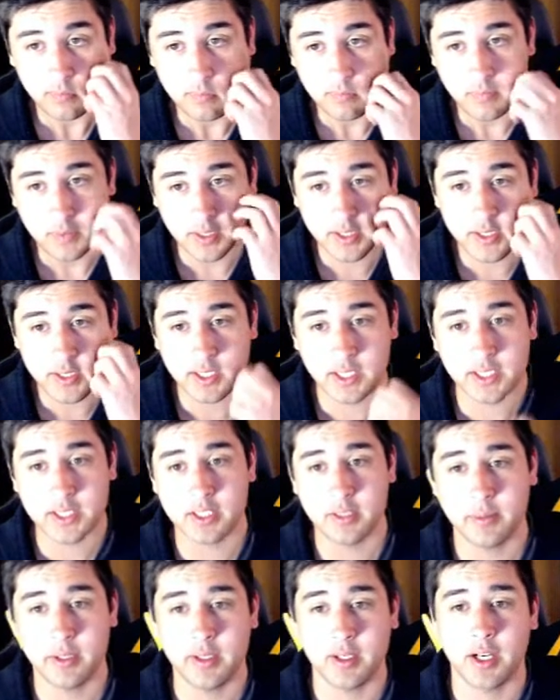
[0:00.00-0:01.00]
This thing is
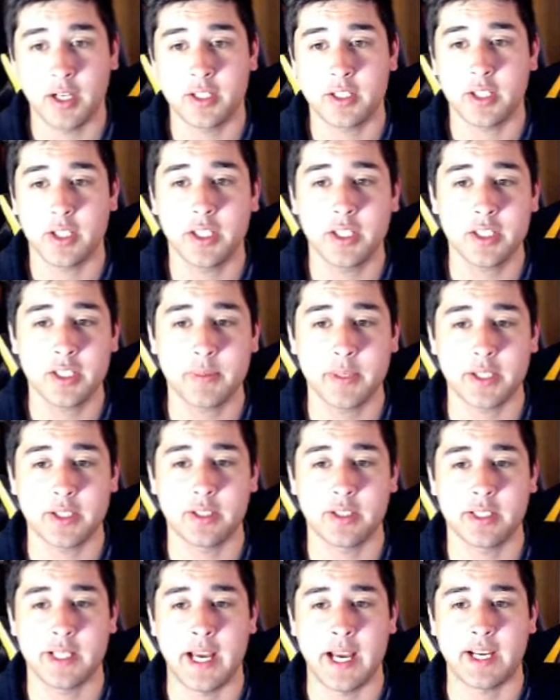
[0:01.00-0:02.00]
going to be a ton of
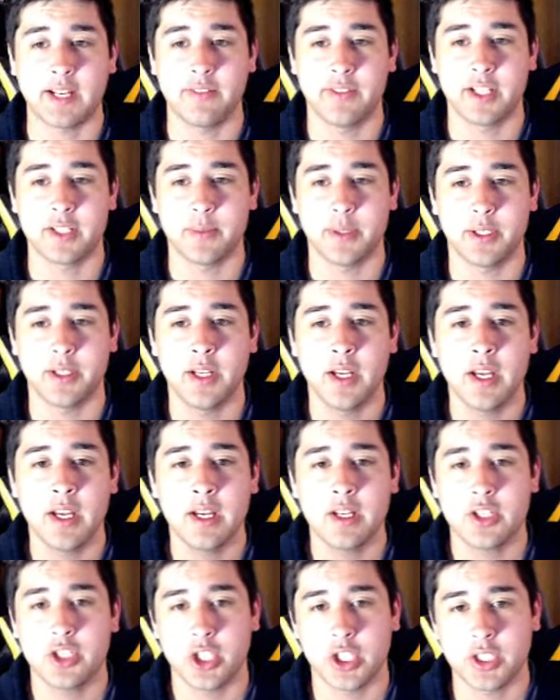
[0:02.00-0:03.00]
special attack
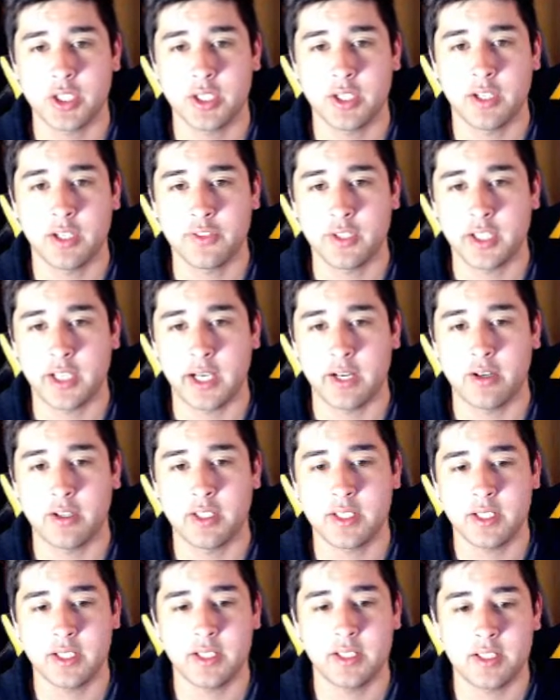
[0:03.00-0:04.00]
investment, just enough to
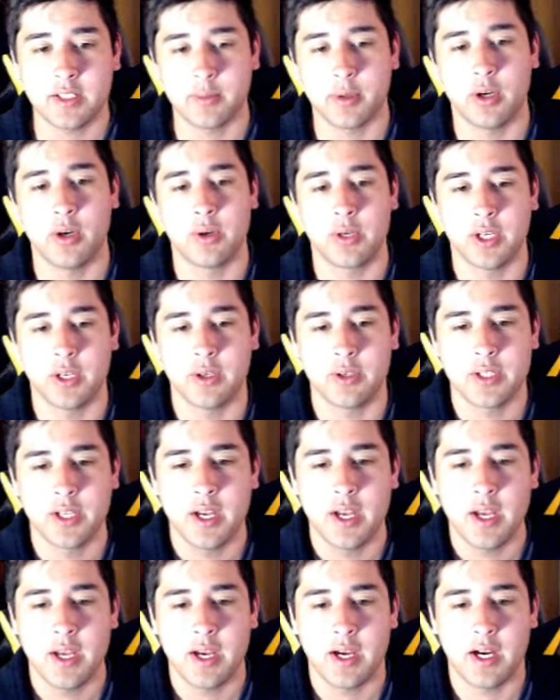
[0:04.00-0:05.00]
guarantee some Okos.
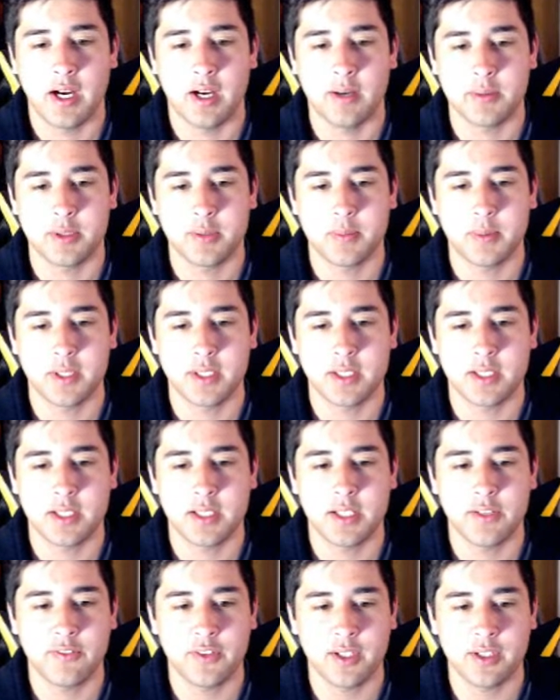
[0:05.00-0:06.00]

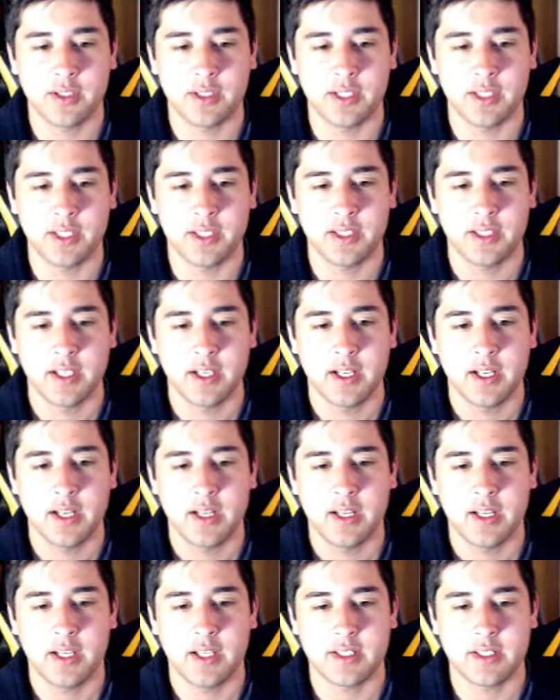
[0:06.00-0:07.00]
Specifically,
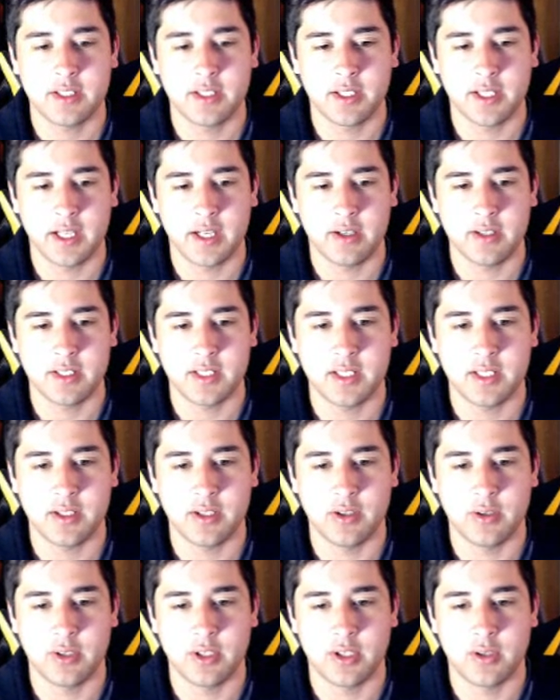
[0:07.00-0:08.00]
it's going to guarantee an
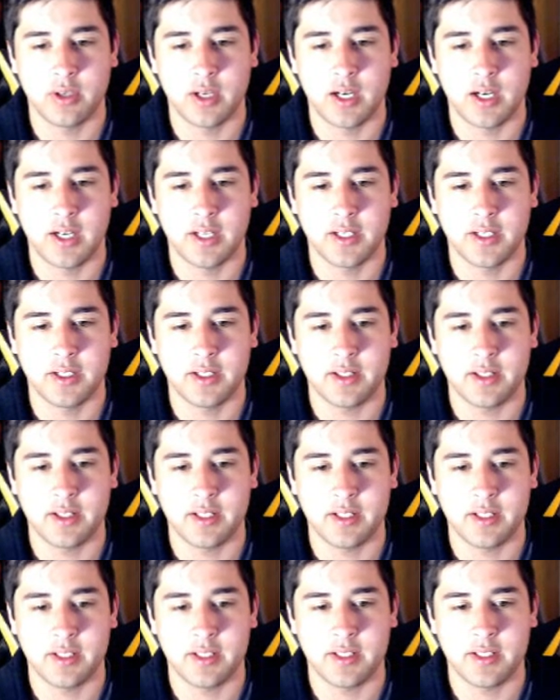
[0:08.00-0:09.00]
Oko on
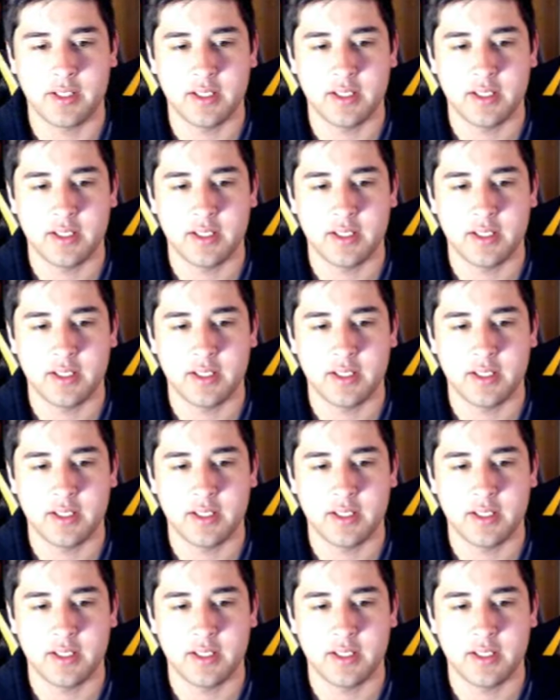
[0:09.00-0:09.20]
the